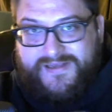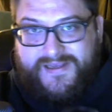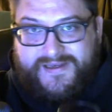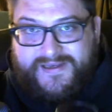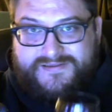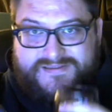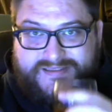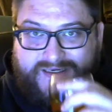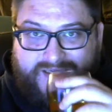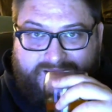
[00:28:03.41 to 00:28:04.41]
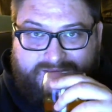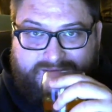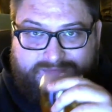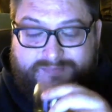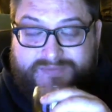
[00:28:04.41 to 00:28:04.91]
Kansas City,
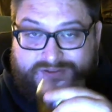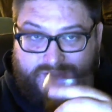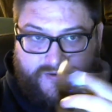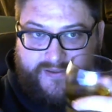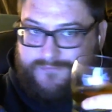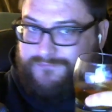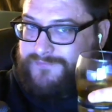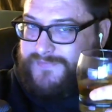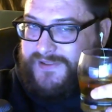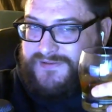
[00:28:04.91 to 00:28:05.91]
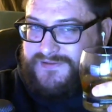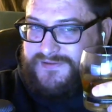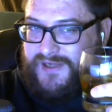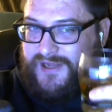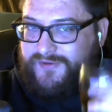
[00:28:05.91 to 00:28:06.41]
Missouri. That's
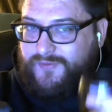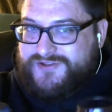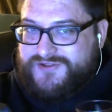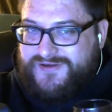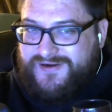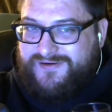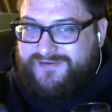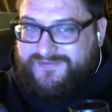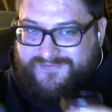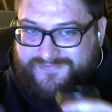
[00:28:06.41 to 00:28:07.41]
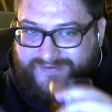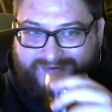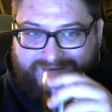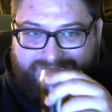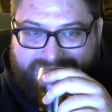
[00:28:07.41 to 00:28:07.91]
not the Wichita of.
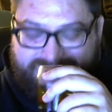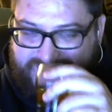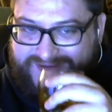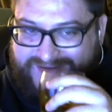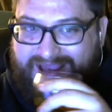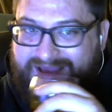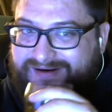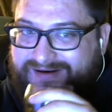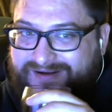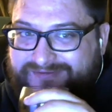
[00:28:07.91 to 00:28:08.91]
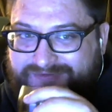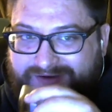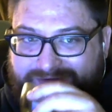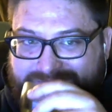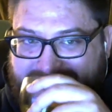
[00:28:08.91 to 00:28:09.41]
It's not the Canada
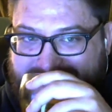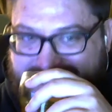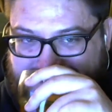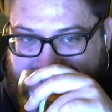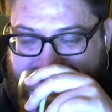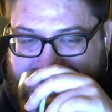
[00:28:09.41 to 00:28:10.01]
of Kansas City.